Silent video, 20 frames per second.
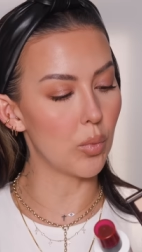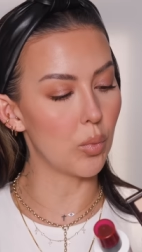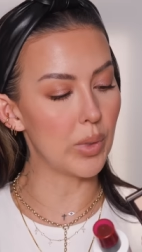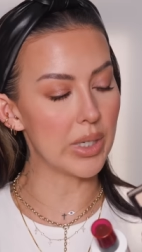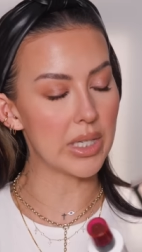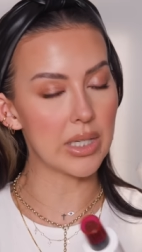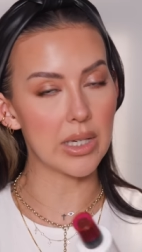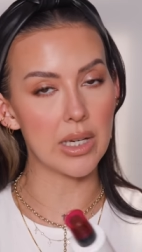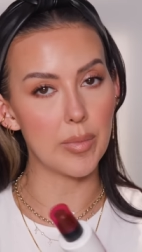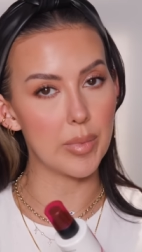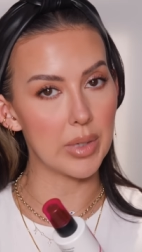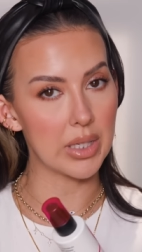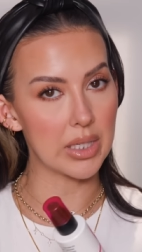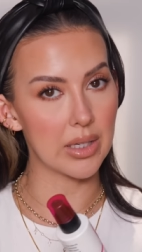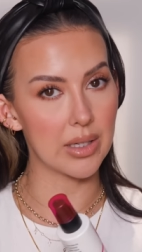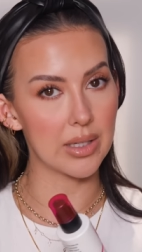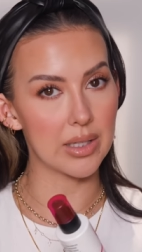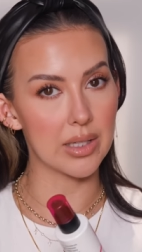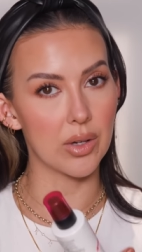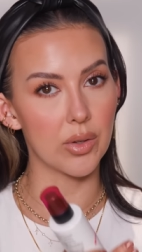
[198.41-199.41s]
Whiskey
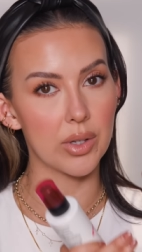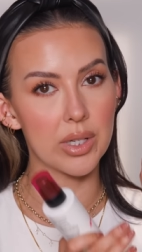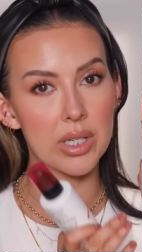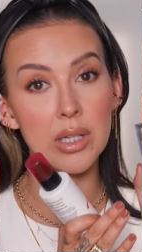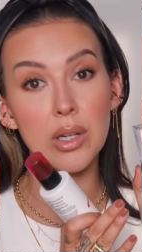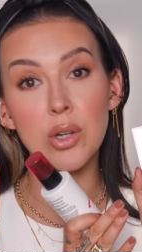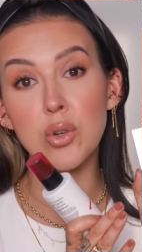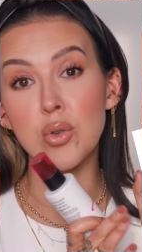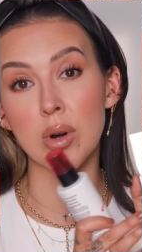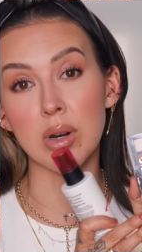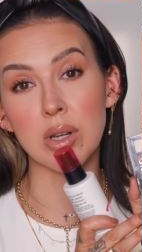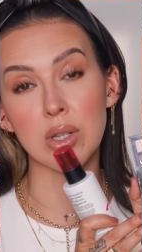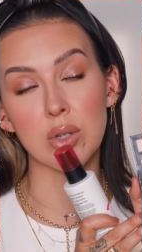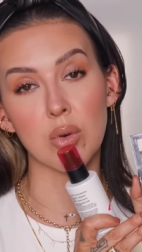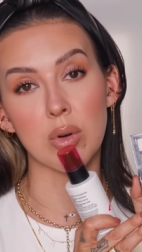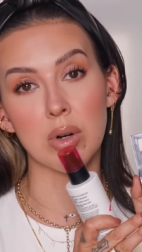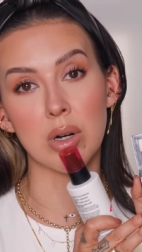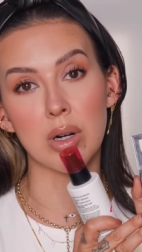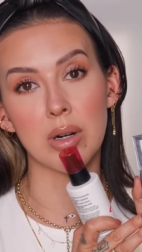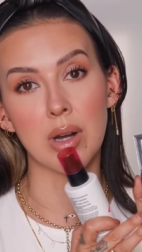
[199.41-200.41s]
Business. So this is a
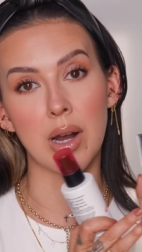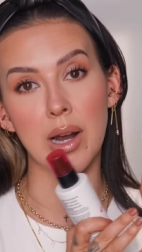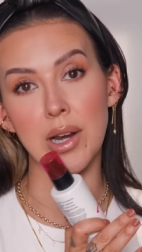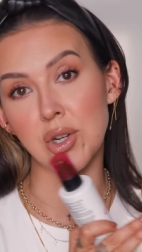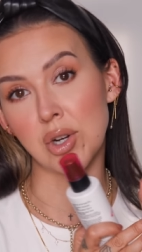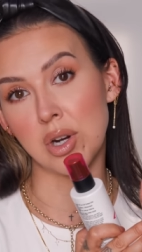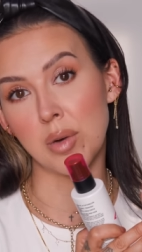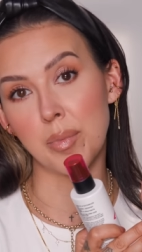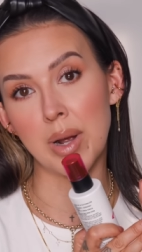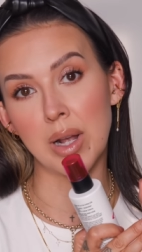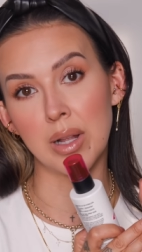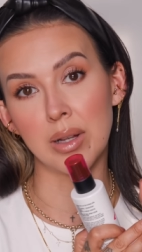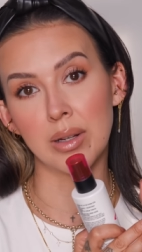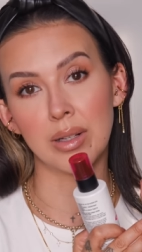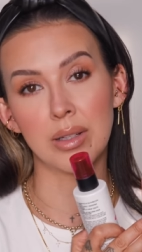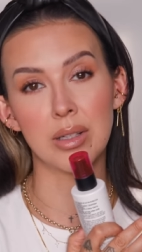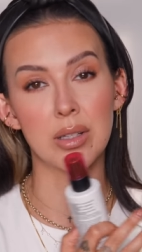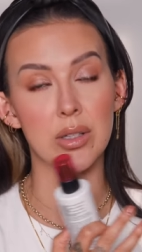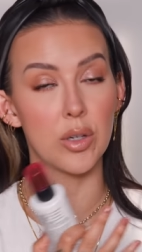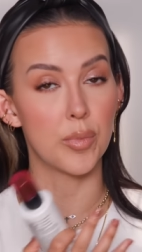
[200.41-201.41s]
drugstore eyeshadow
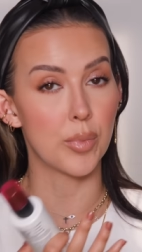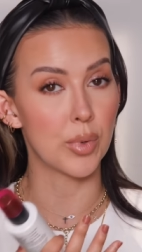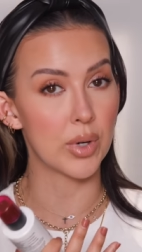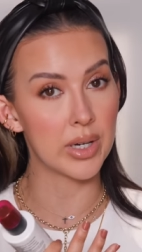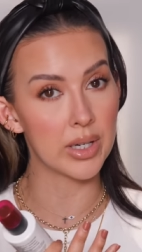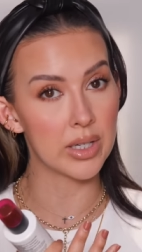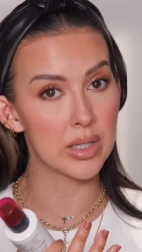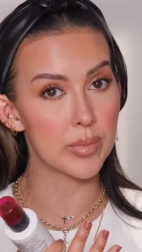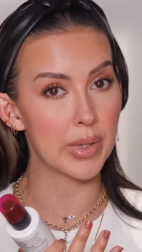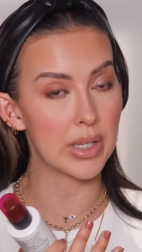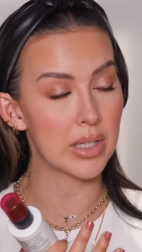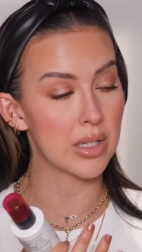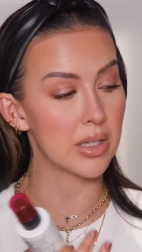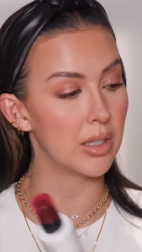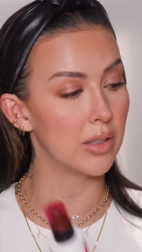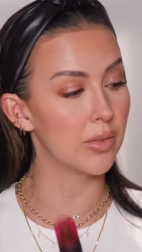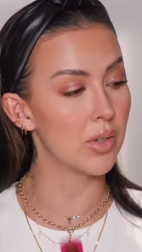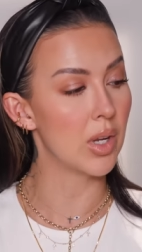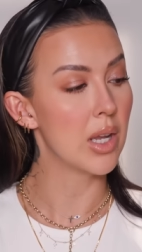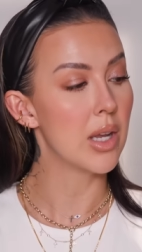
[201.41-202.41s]
palette. It's super
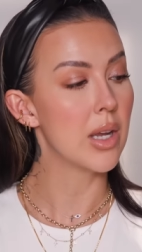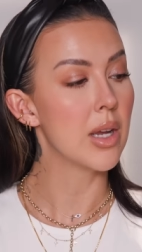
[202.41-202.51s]
inexpensive.